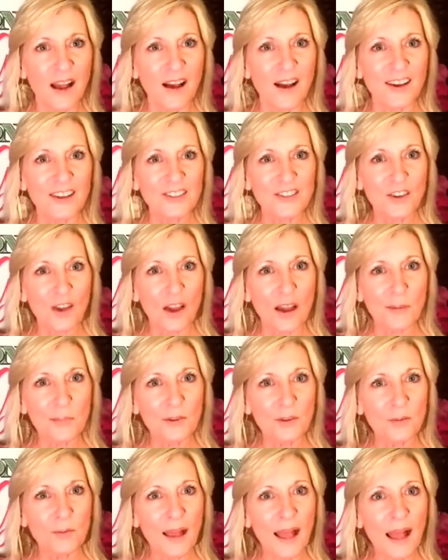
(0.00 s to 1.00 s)
job
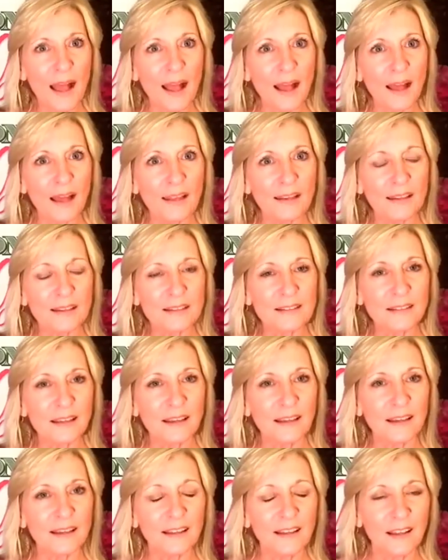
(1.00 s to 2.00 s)
you had as
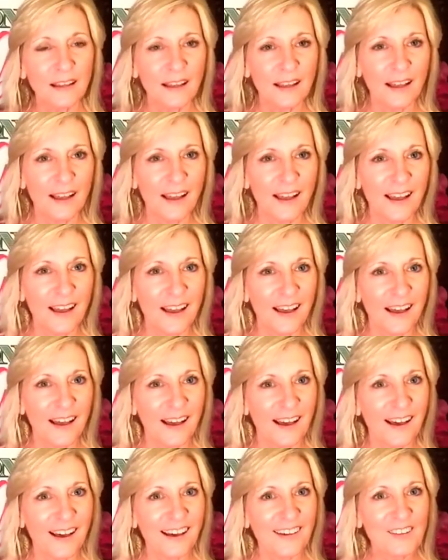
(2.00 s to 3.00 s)

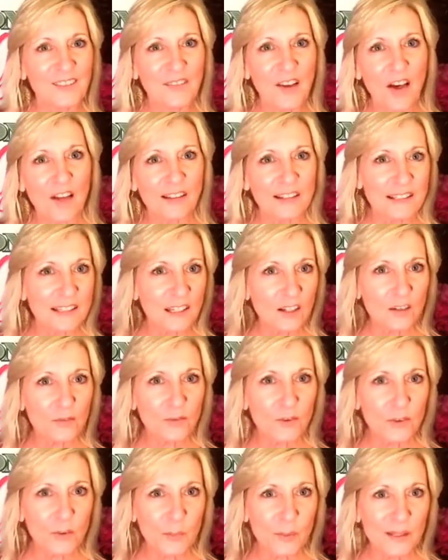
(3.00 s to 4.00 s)
a volunteer
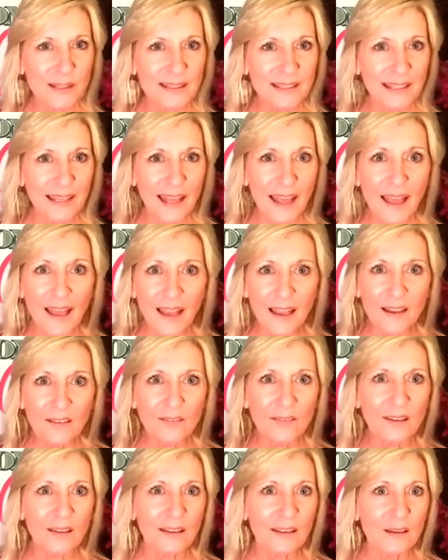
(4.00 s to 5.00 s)
for the
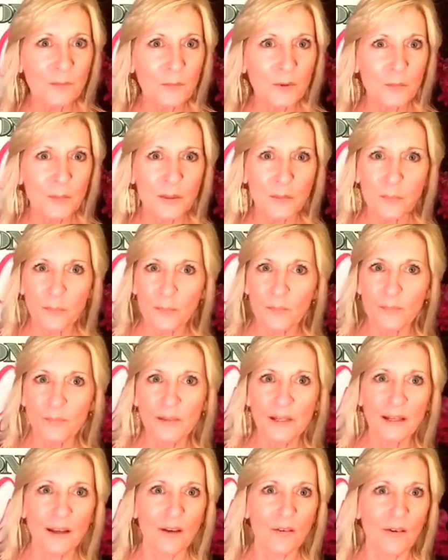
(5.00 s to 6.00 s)
PTA really would be,
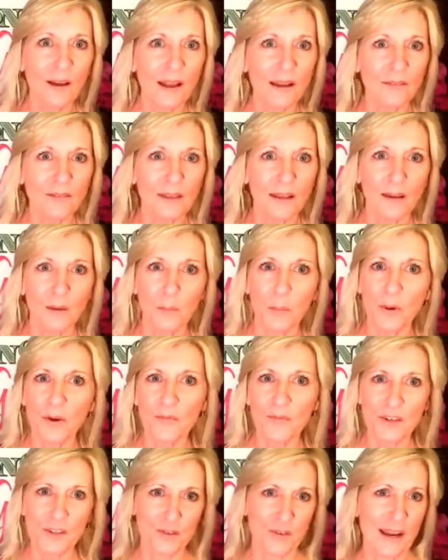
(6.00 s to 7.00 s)
you know, kind of like
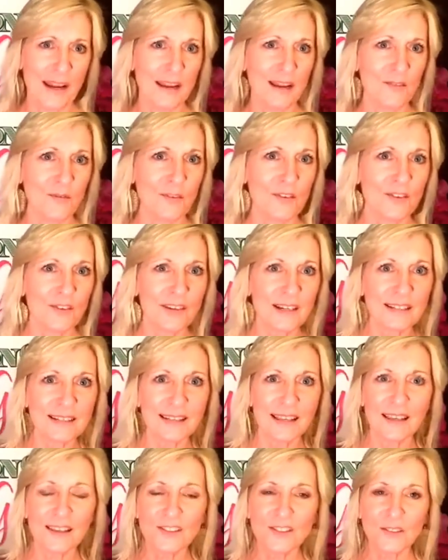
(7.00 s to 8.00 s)
perfect training for direct
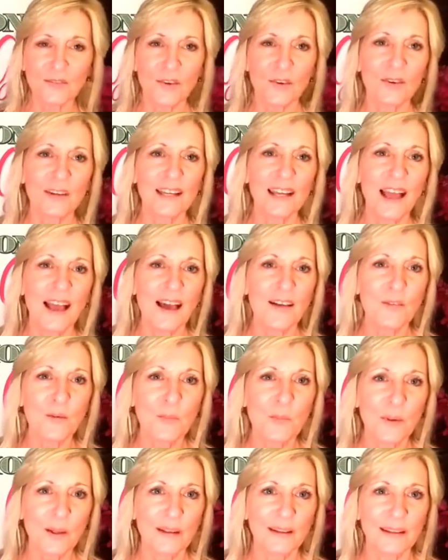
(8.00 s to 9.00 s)
sales. You've already have a
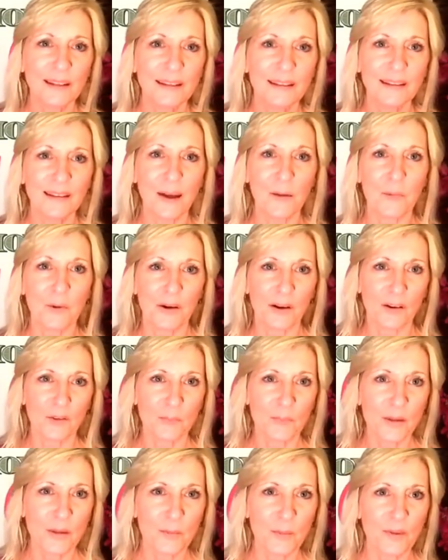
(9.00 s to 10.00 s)
built-in network
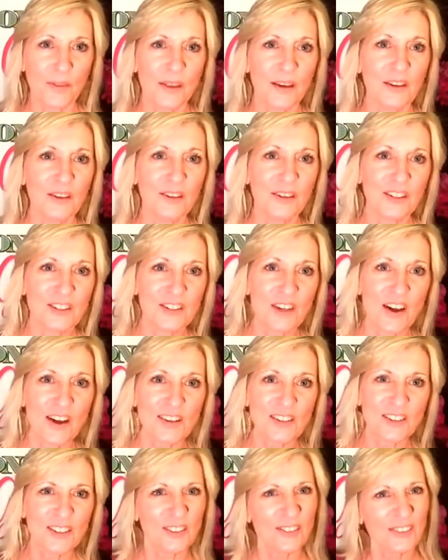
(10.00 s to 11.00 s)
of people that you can talk to,